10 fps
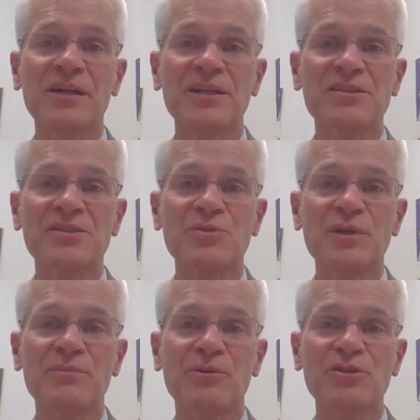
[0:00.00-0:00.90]
less because
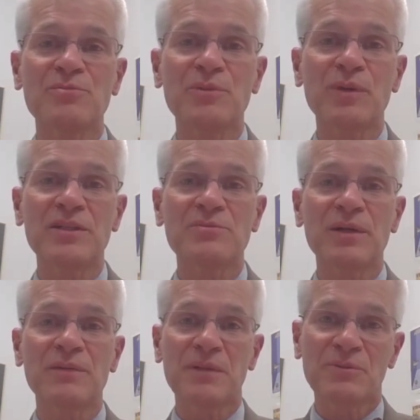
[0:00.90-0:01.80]
reimbursement rates
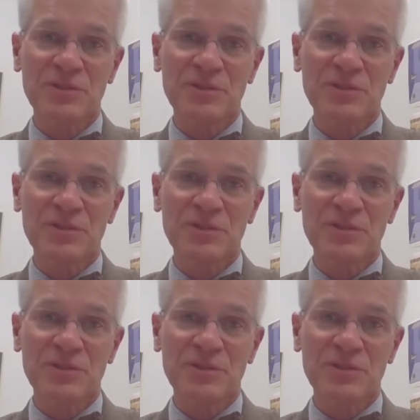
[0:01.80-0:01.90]
might be,